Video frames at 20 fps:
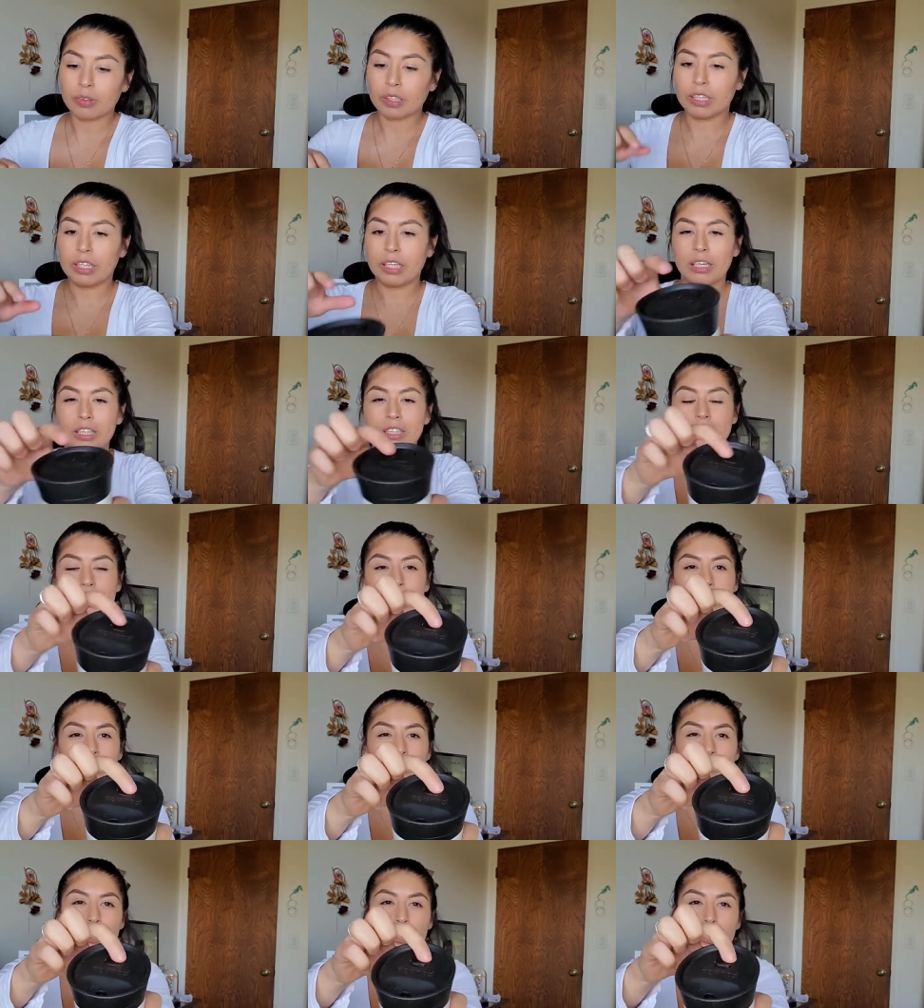And it's
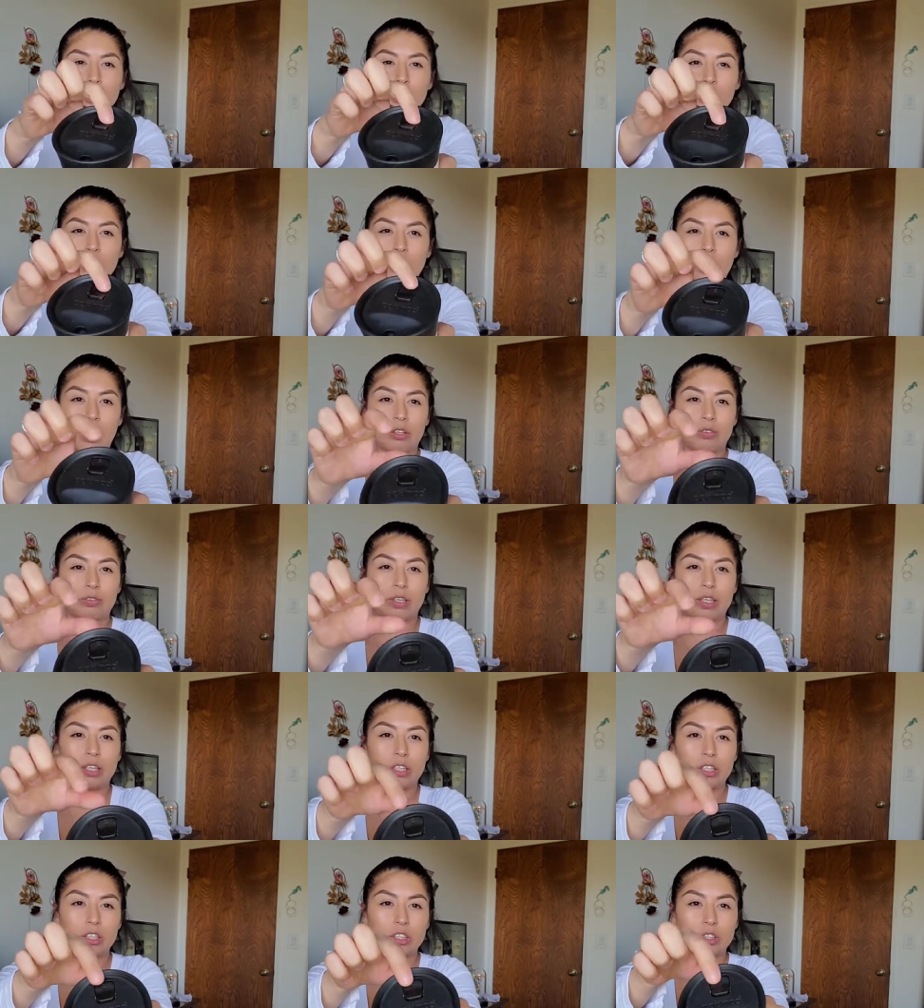able to lock right
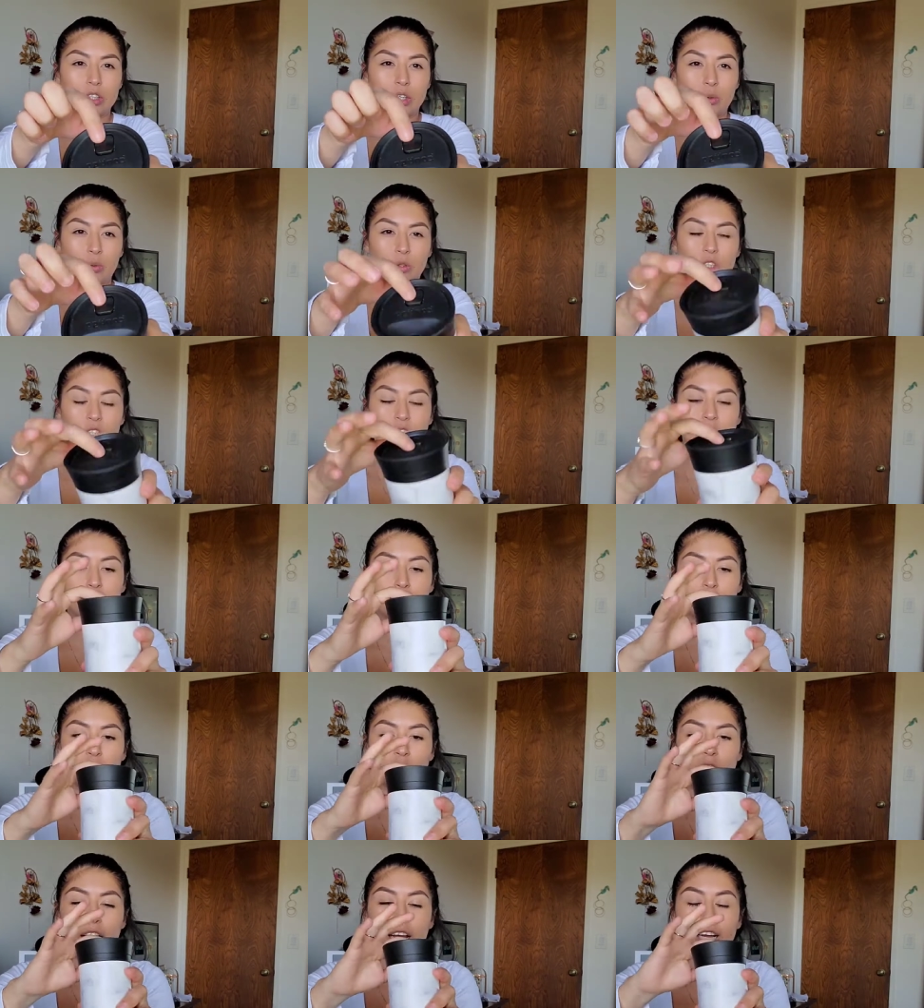here so it won't
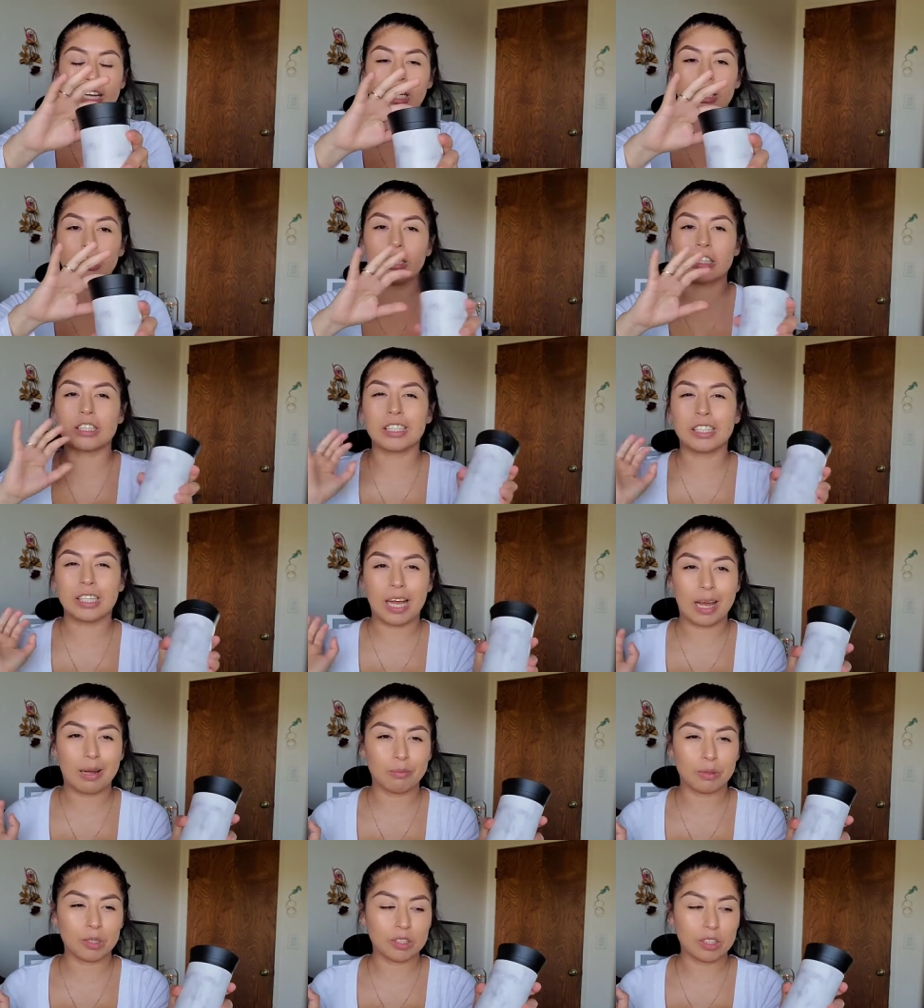spill. I got this on
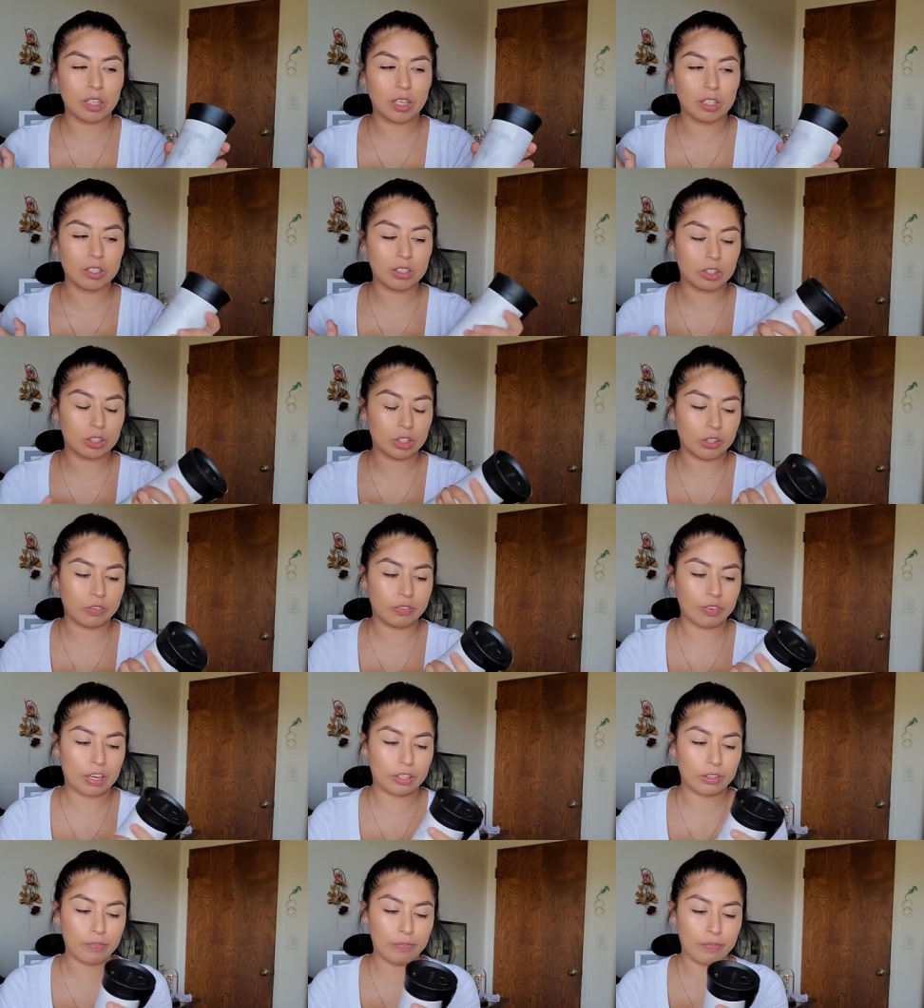Amazon, so if I
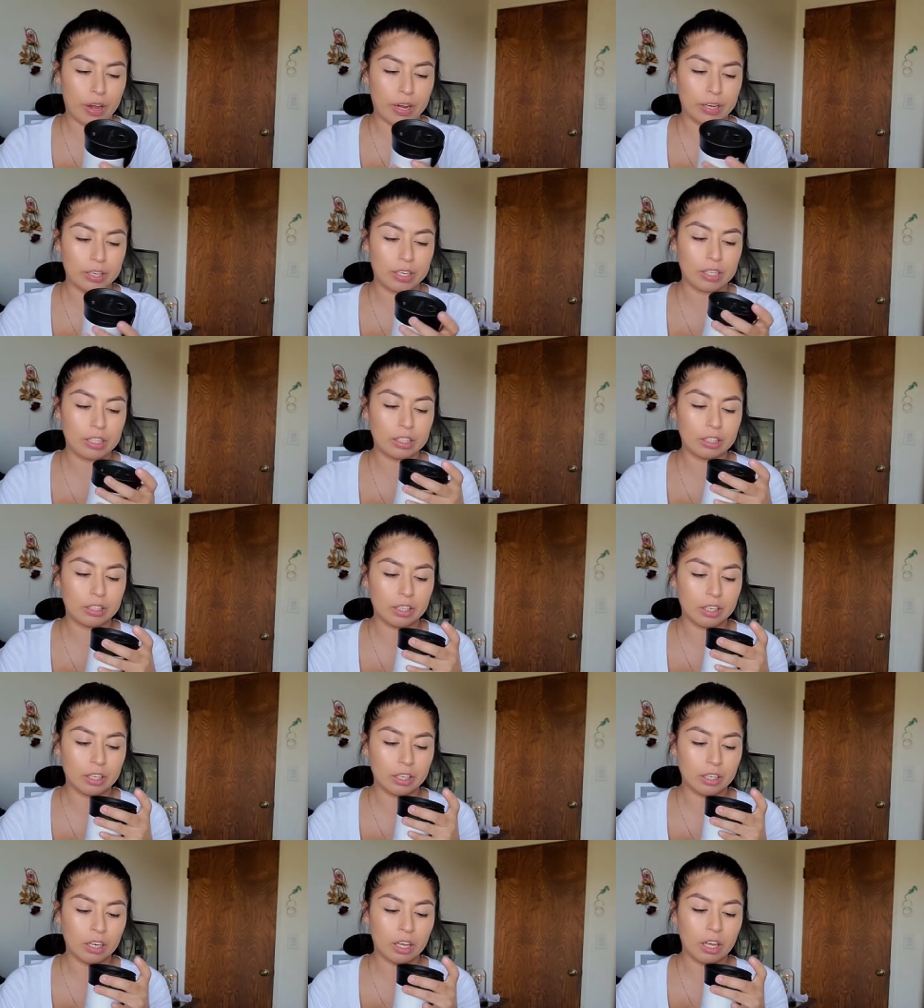could find it
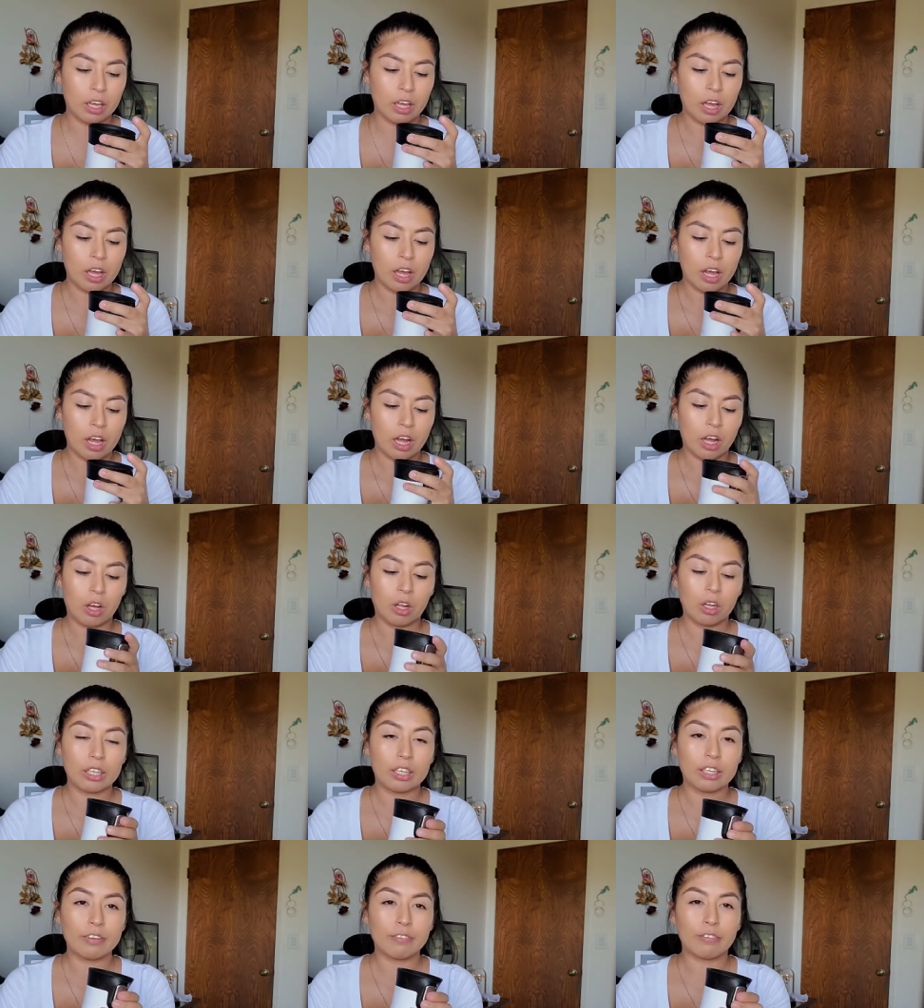again, I'll
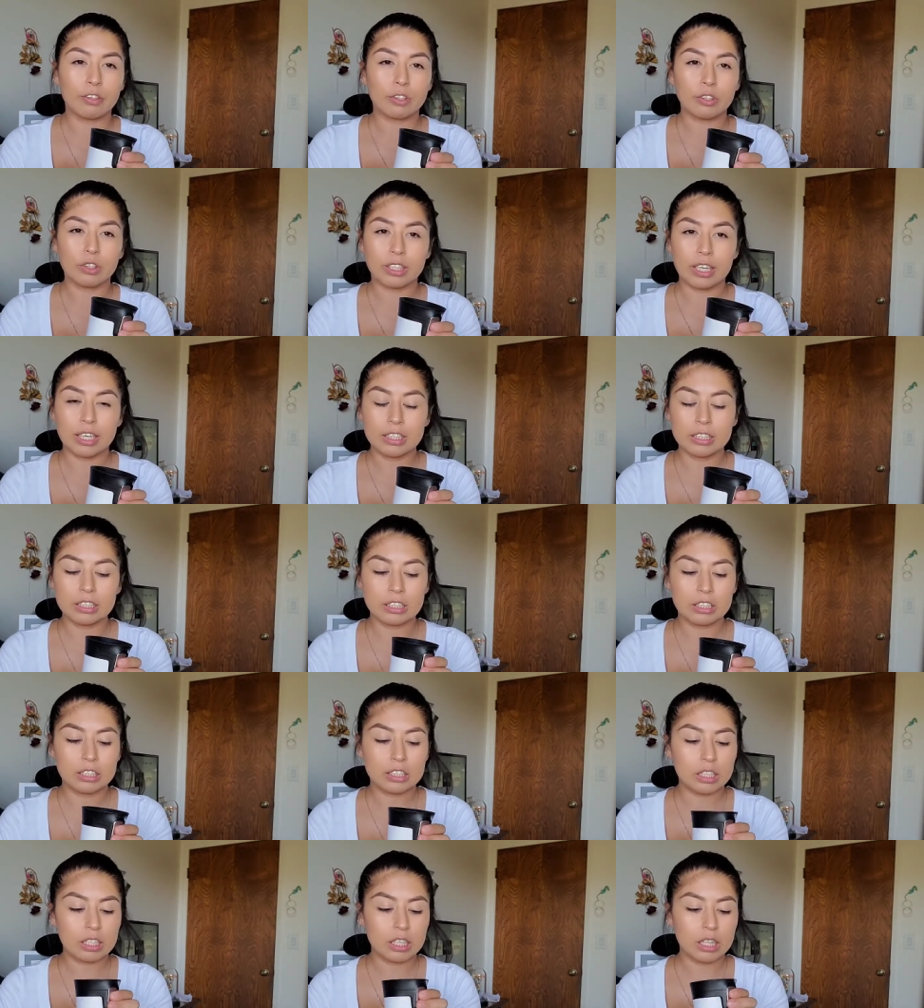link it for you
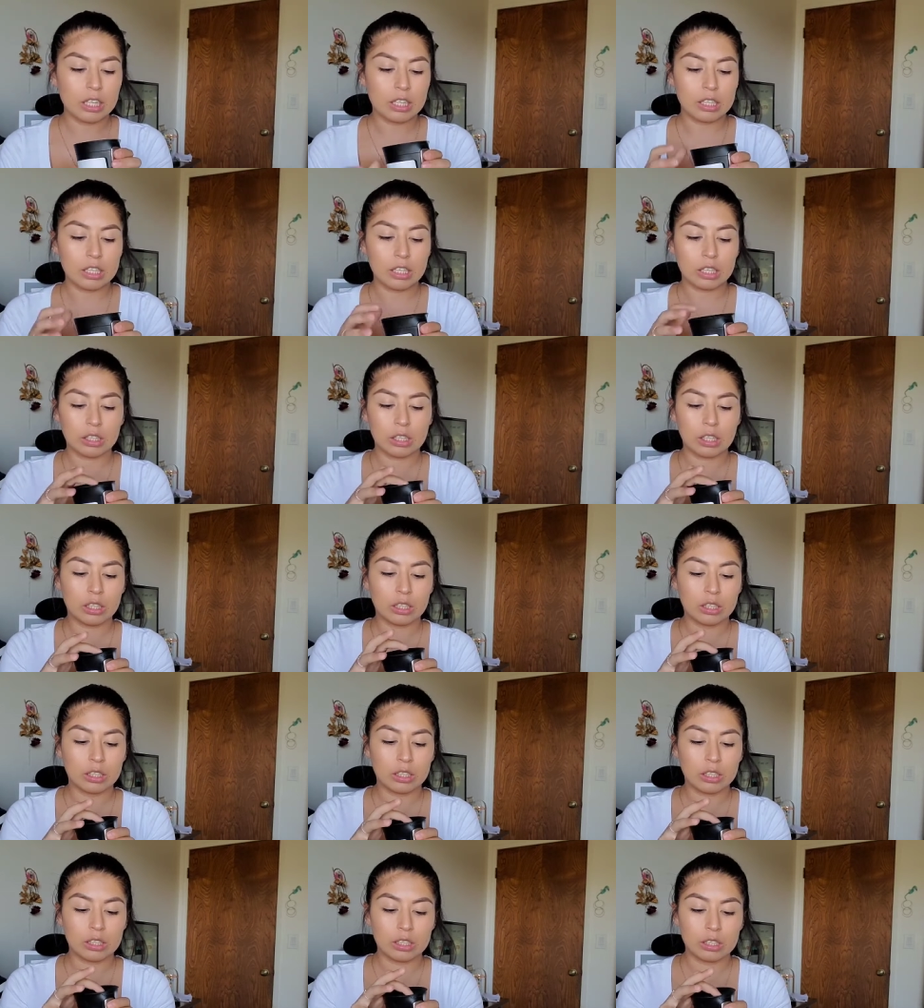guys in the
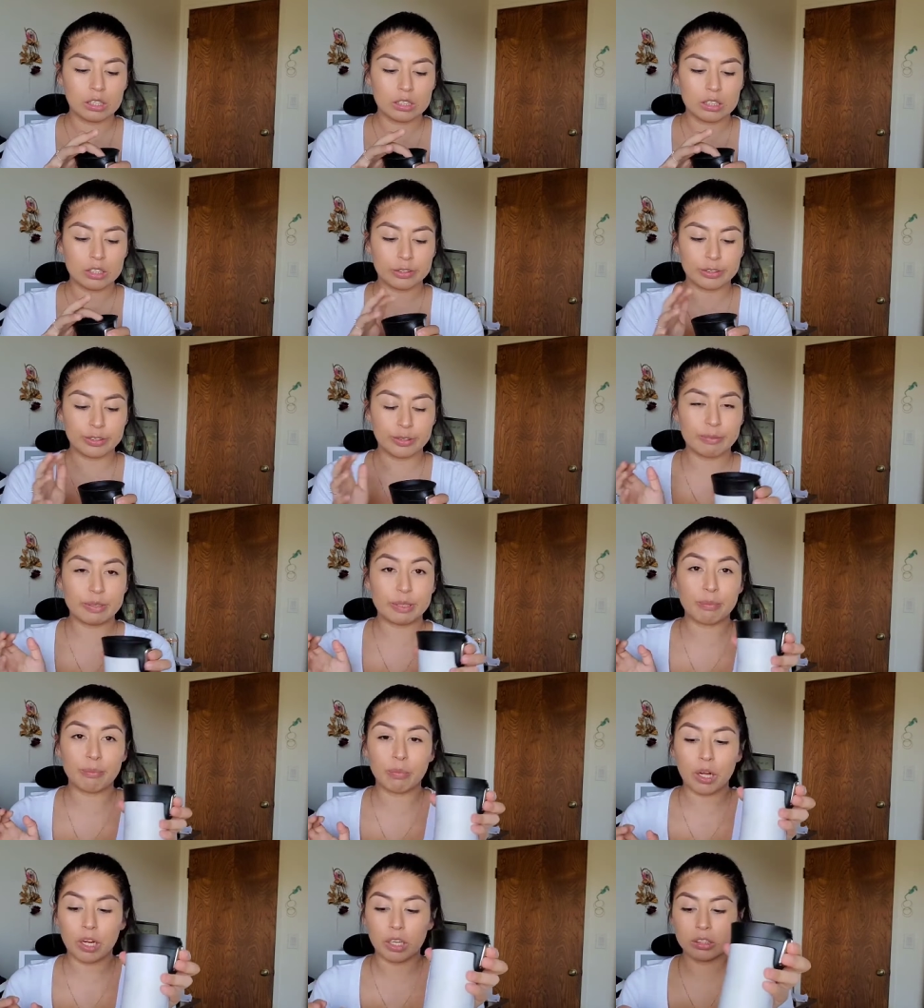description
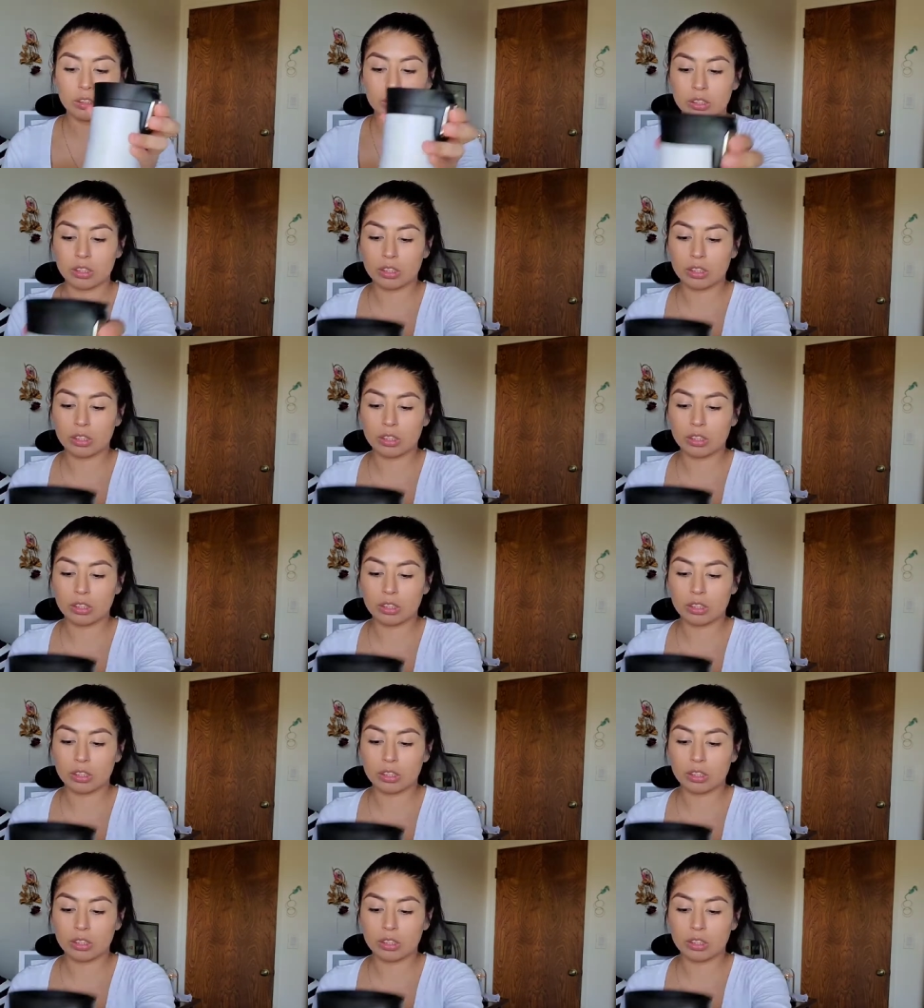box.